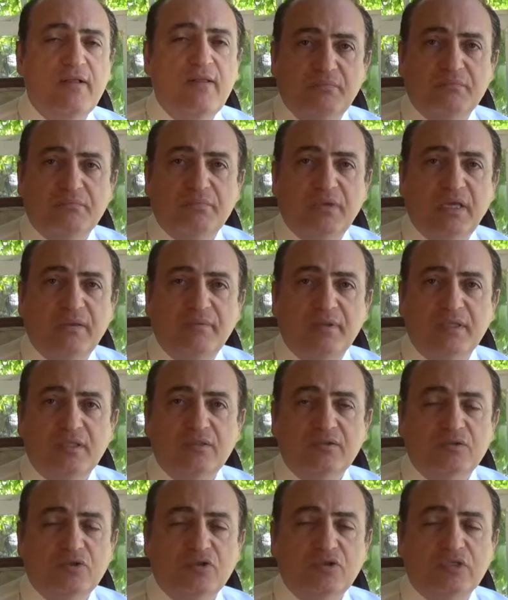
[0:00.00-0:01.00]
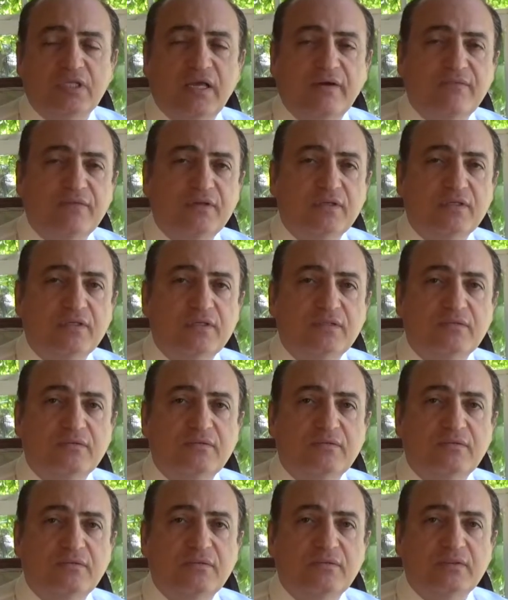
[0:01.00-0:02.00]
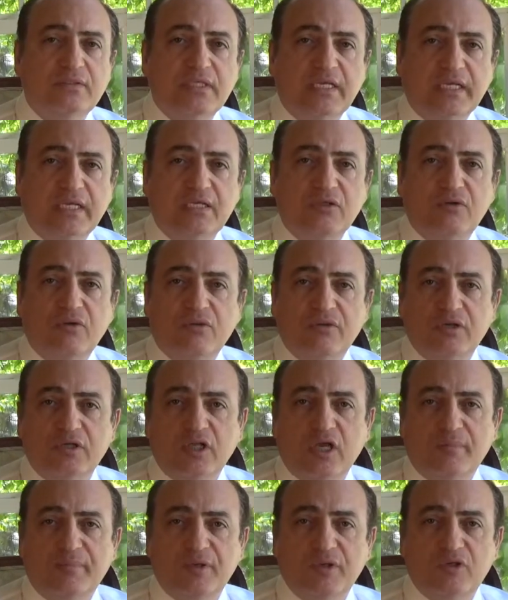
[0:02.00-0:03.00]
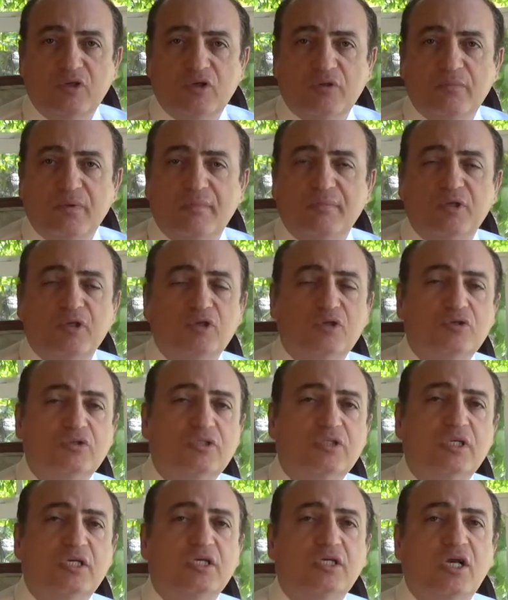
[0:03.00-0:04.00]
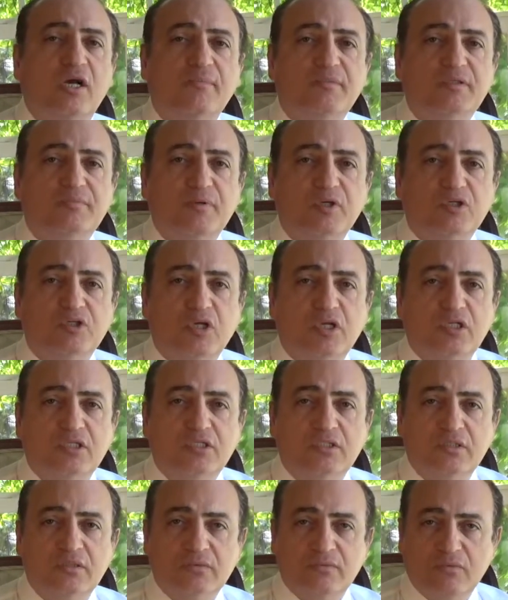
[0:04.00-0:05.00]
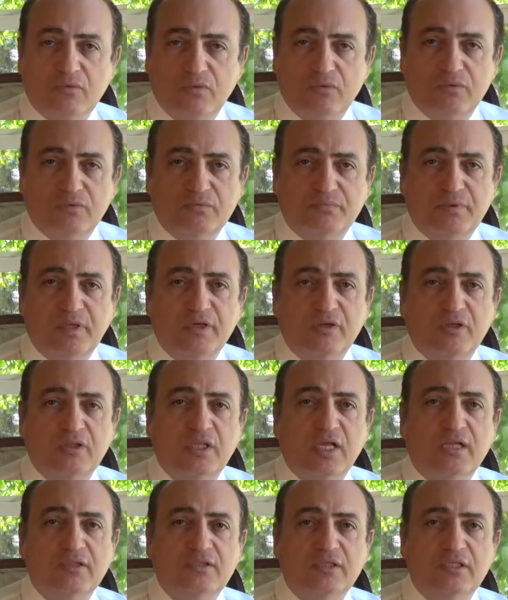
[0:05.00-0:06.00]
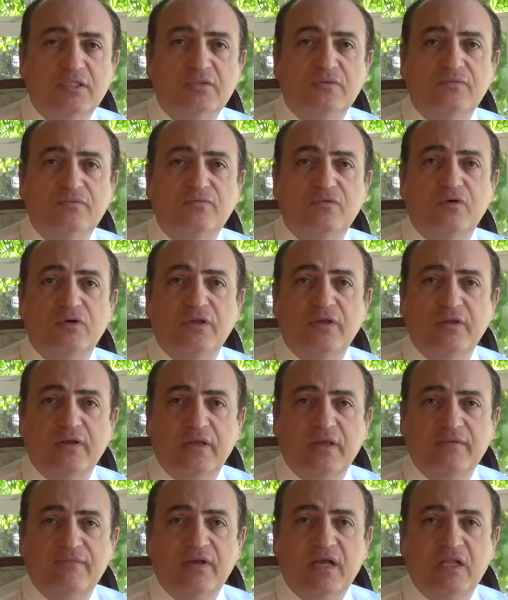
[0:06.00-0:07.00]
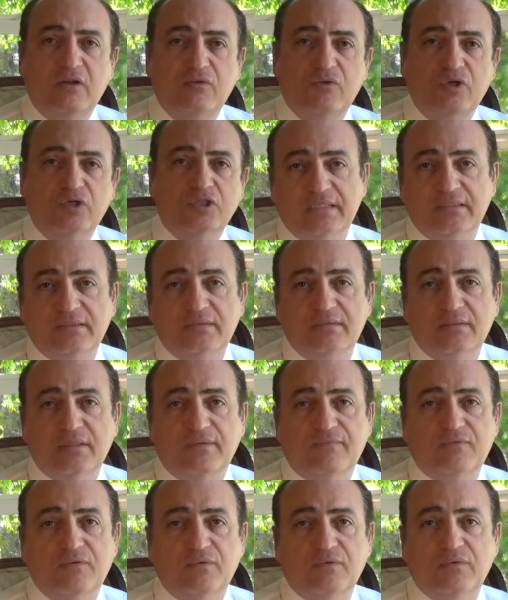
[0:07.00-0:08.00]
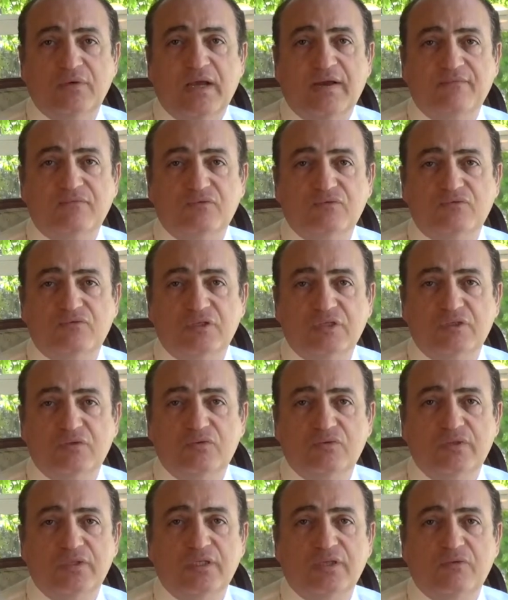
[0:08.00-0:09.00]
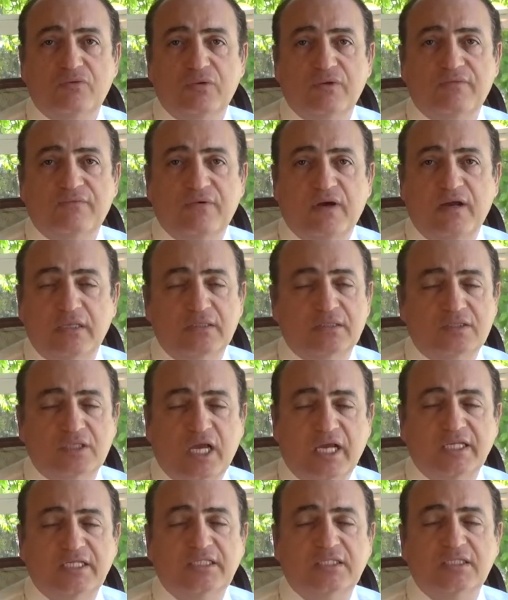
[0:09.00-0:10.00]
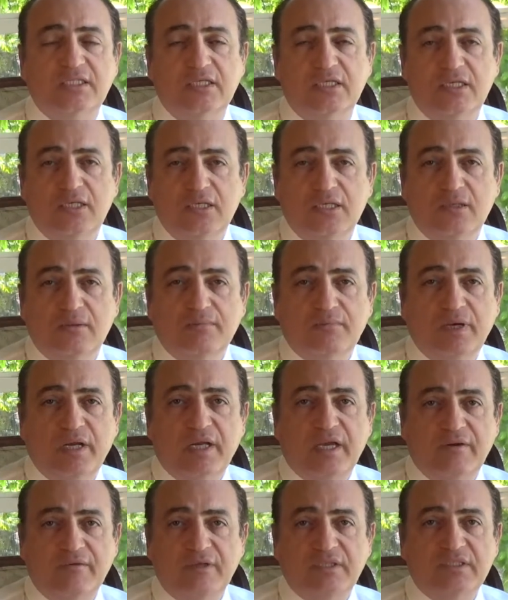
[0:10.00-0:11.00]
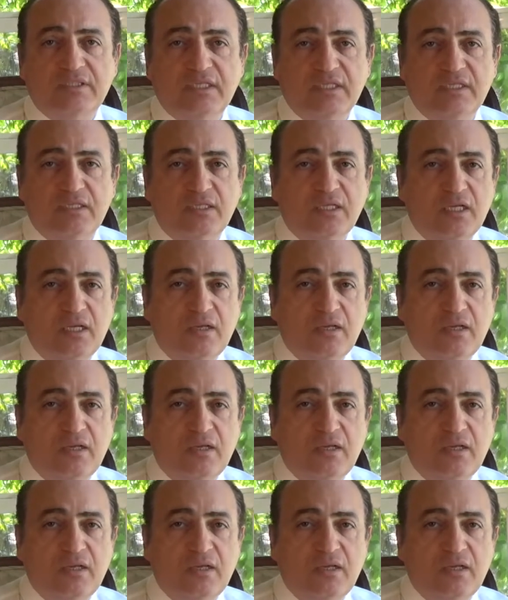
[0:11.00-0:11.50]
maybe you should have a second or third opinion. Maybe you should see a gum specialist or periodontist for evaluation. If you have to treat 20-25 sites by Arestin,